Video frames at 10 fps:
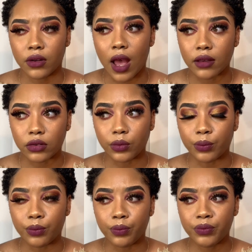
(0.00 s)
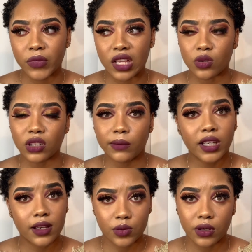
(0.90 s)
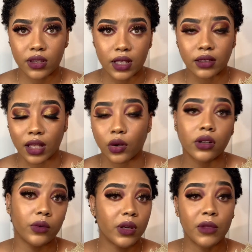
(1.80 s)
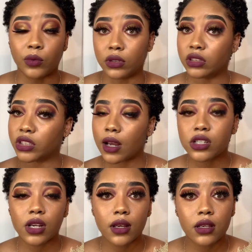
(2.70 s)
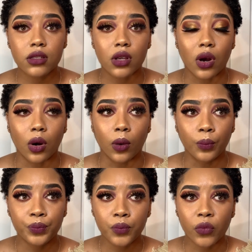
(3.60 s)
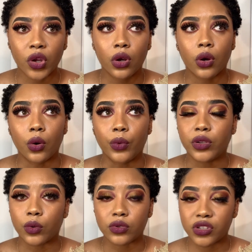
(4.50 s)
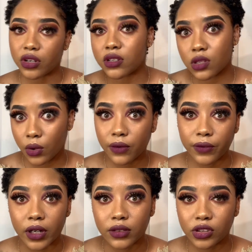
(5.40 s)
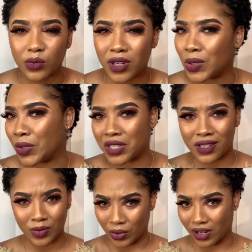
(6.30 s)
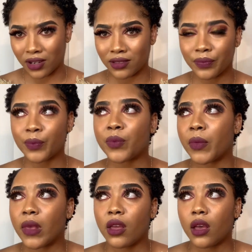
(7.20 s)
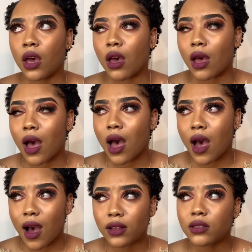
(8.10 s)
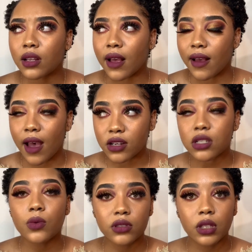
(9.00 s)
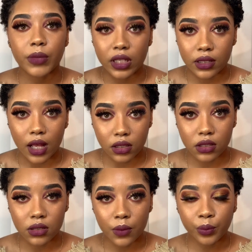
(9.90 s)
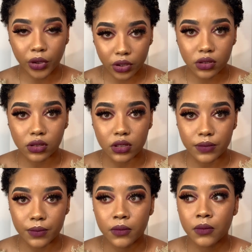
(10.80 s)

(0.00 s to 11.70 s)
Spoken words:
and it's only because we think that other women will judge us, or we don't trust our friends so much, which is weird. And I just want to be that person